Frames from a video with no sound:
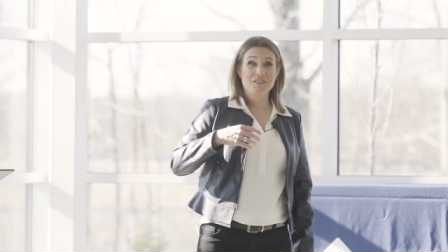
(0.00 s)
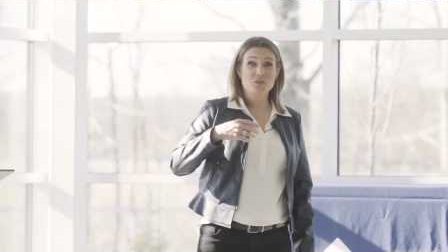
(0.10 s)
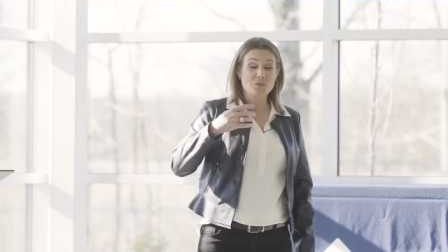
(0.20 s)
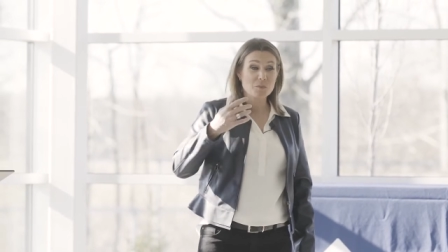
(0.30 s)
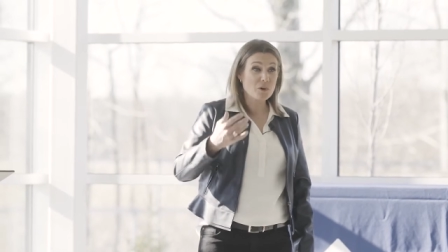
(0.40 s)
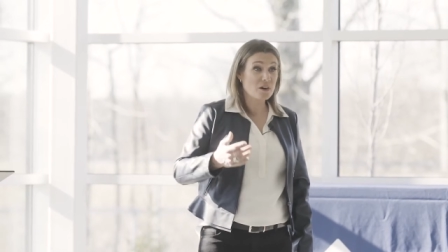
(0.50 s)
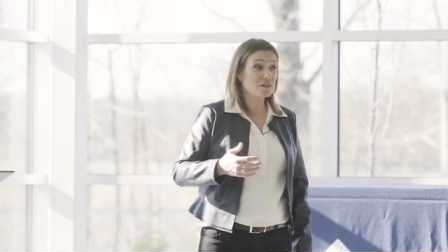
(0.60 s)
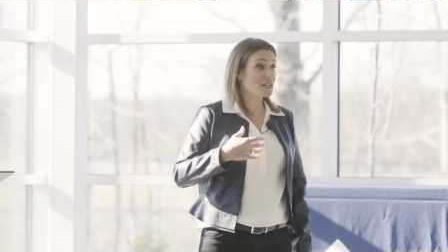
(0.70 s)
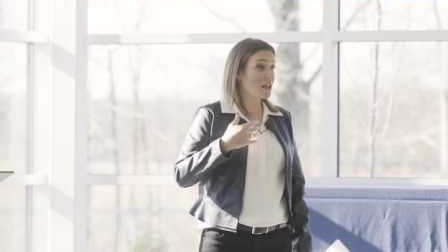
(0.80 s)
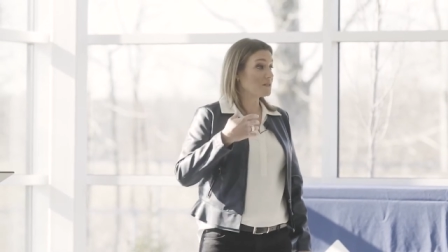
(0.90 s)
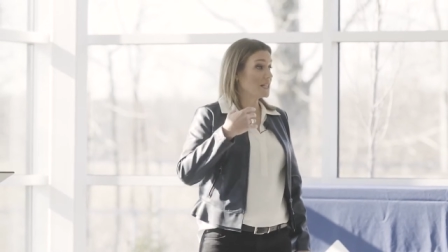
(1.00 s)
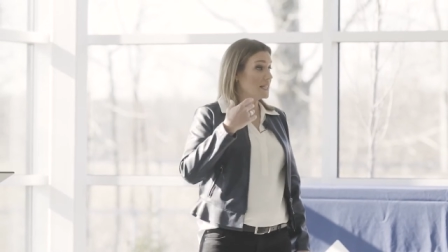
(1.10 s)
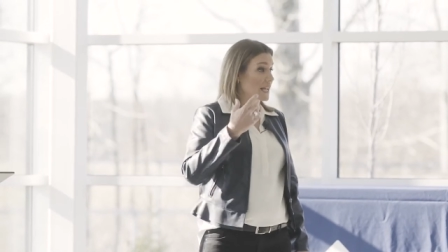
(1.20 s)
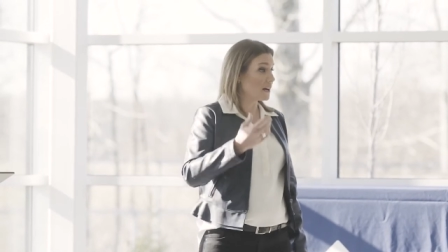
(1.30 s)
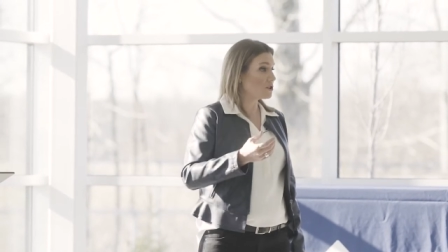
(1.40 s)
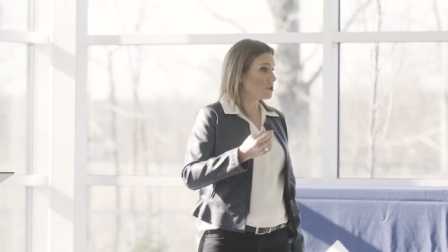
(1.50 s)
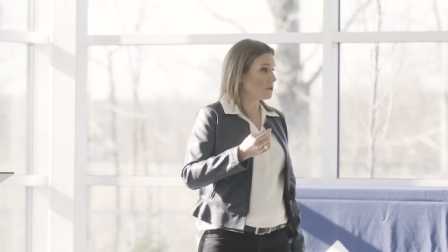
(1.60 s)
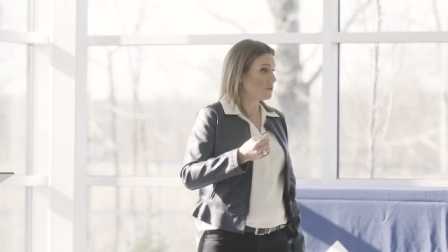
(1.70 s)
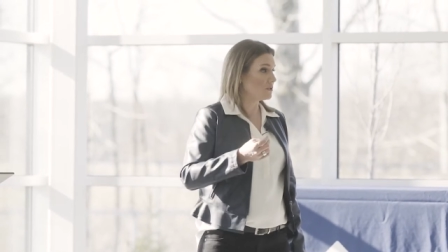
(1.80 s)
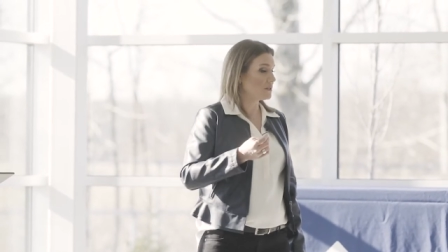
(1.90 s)
So if we put ourselves in their
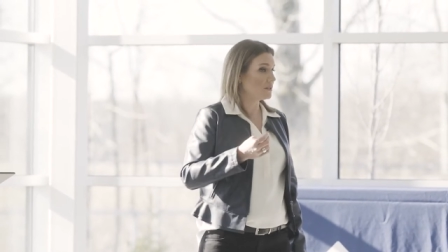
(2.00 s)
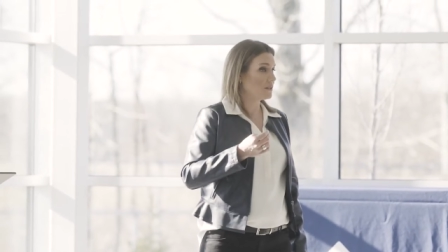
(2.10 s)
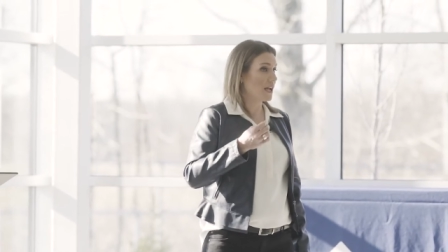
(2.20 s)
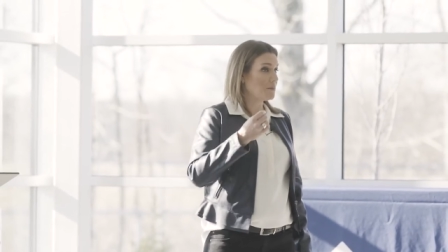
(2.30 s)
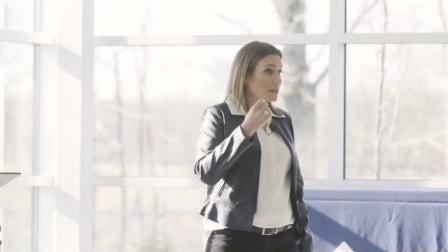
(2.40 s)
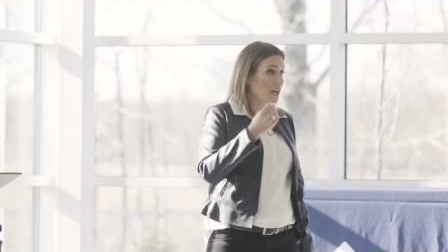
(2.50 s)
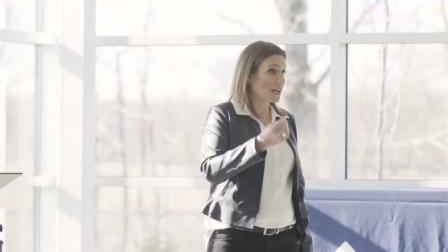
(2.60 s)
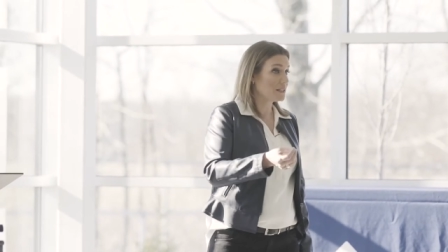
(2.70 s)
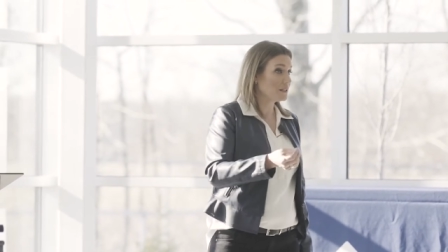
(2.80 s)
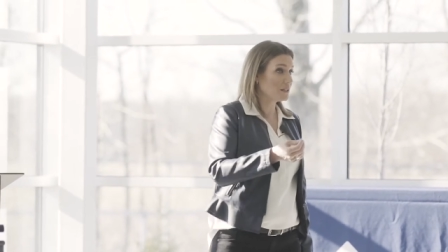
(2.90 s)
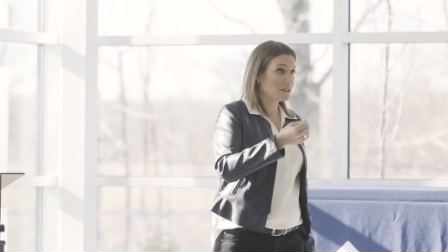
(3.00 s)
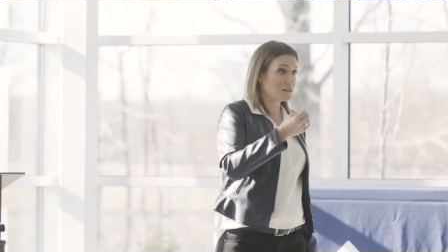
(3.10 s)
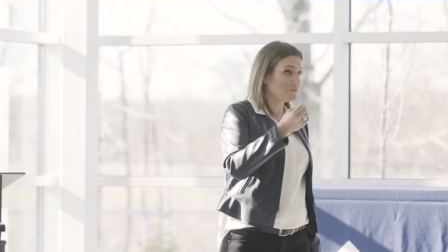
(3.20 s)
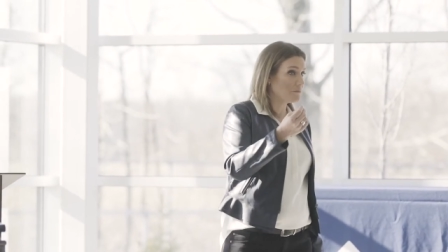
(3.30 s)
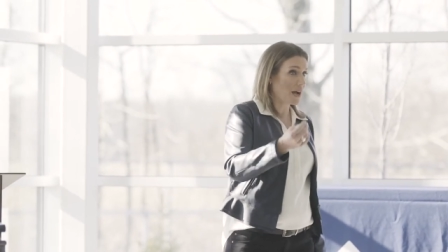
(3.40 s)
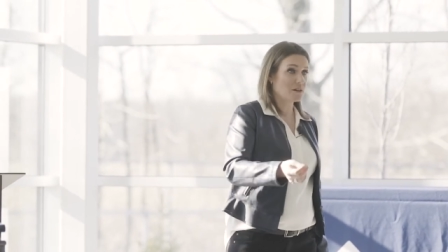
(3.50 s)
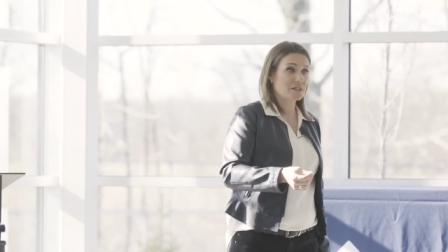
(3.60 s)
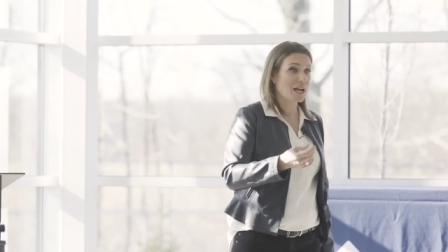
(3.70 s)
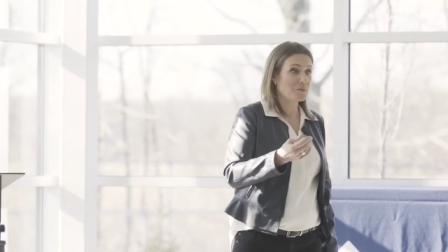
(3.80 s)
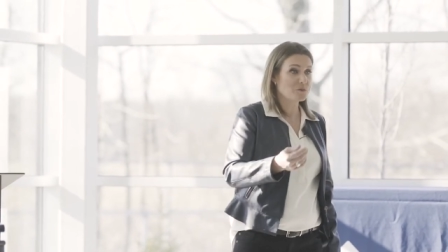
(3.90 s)
shoes, I mean, ideally,
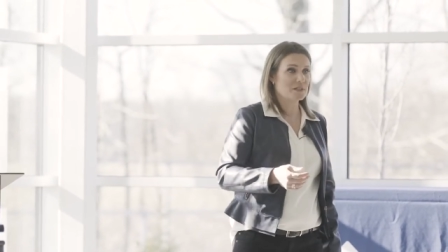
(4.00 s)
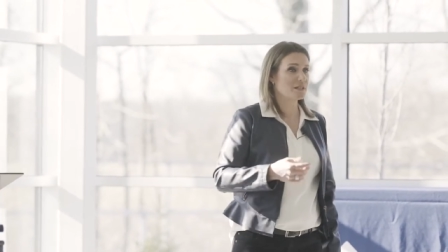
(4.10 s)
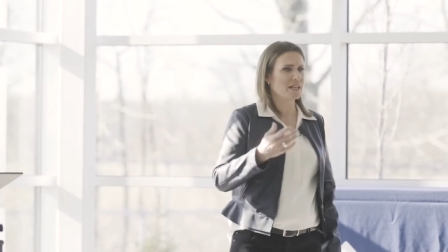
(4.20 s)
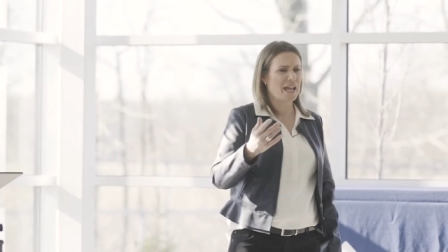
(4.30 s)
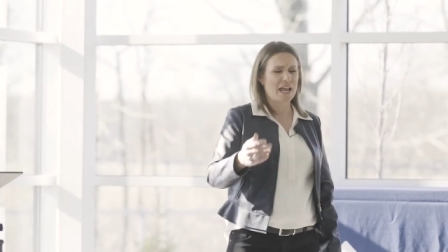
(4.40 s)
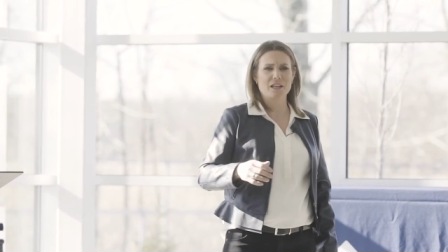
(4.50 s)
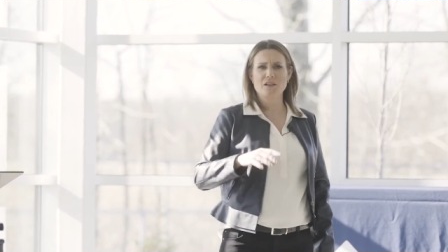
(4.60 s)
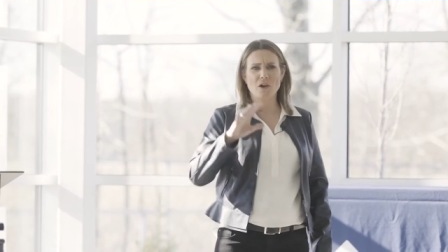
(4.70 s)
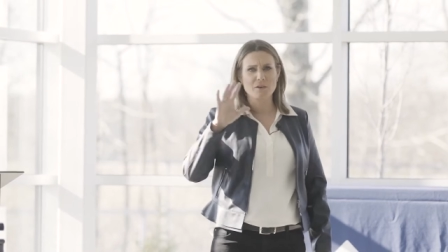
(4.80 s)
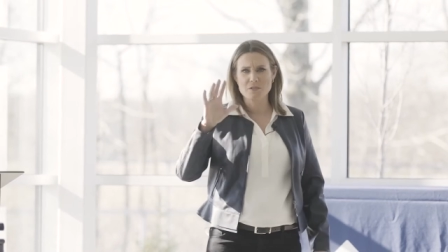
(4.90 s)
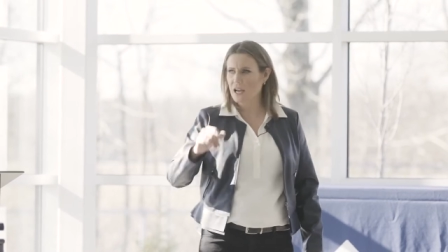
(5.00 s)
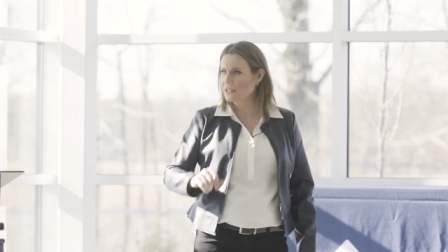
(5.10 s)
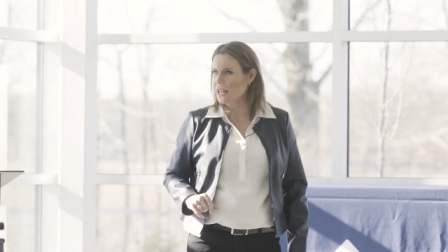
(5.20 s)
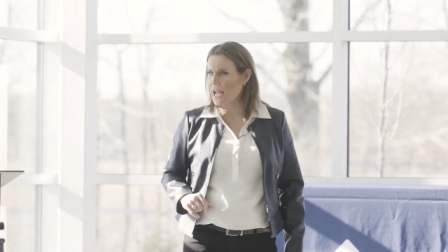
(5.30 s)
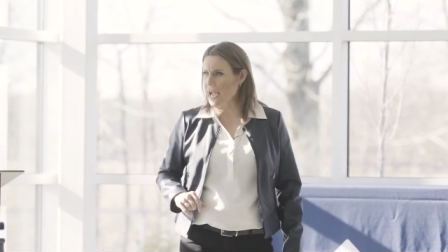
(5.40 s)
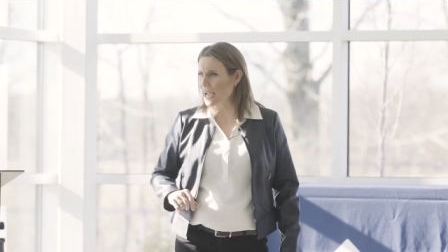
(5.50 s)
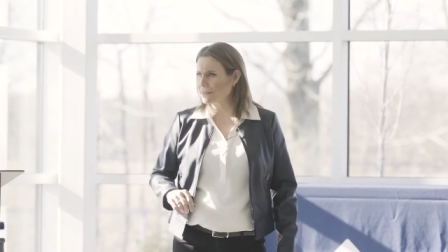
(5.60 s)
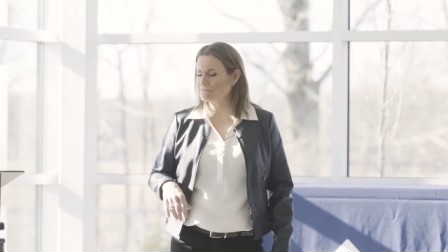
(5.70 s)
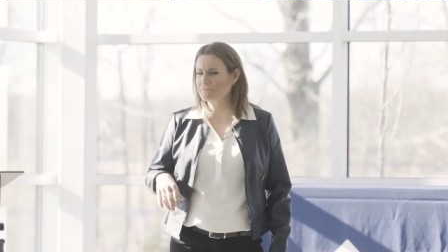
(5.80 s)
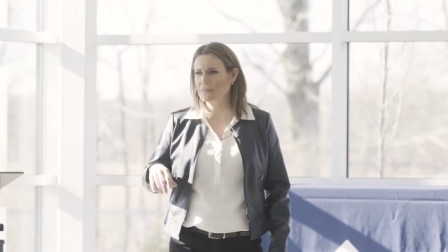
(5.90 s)
buyers, they come to us and they say, hey, you know, I was
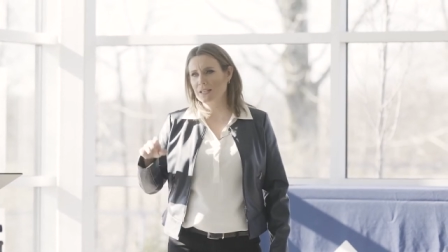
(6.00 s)
online,